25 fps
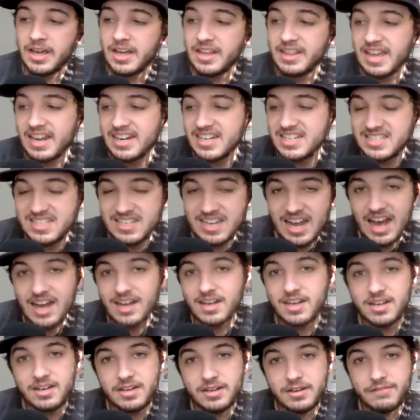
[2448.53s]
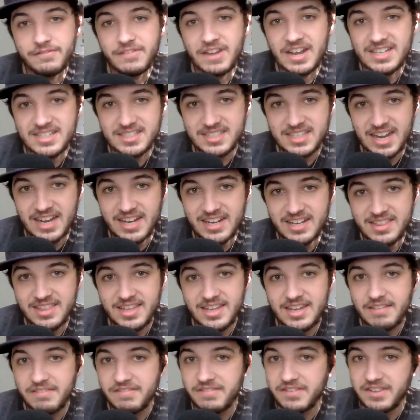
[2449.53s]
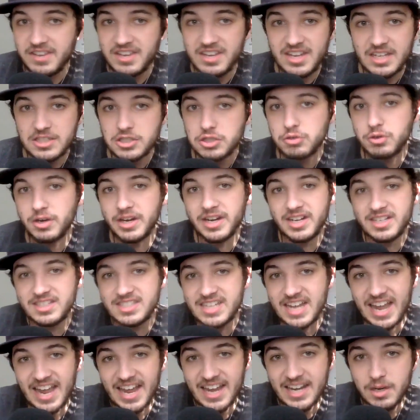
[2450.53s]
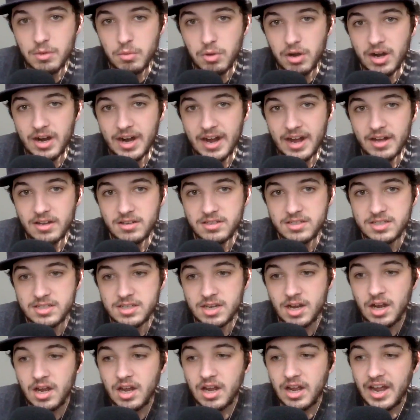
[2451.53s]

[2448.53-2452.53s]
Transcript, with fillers: and that he's not going to invest anything if he gets traded to anywhere else.